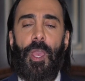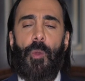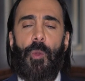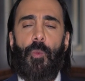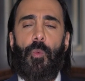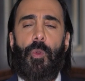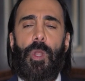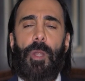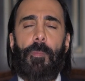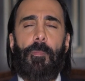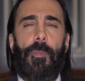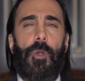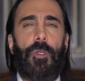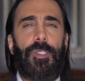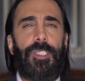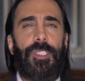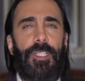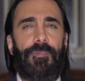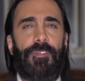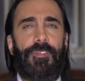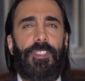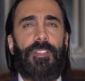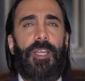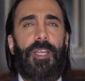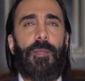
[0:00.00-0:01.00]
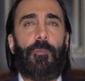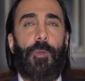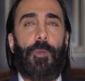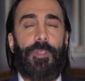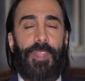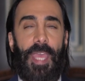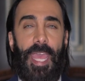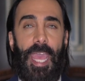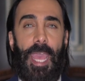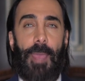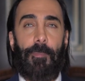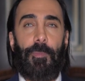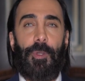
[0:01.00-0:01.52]
where most of the time
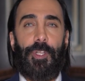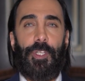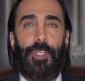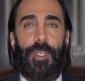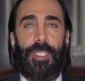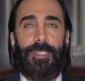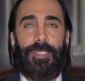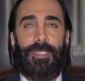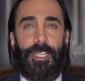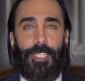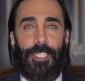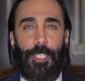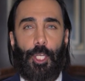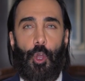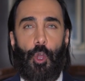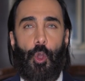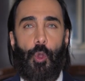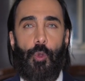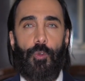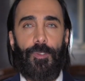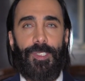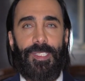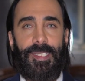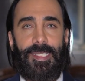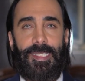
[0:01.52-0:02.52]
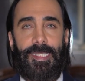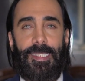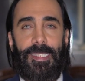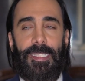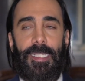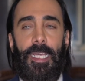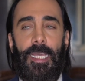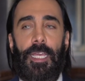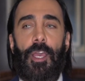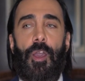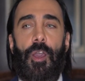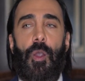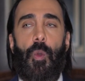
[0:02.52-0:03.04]
with amber, you get that
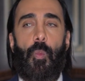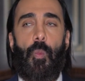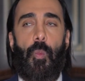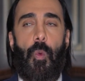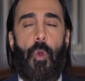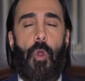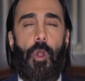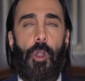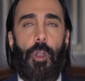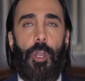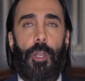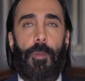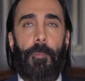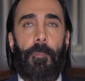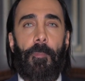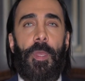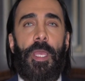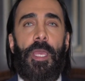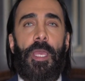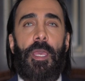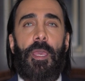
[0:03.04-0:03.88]
cozy, warm,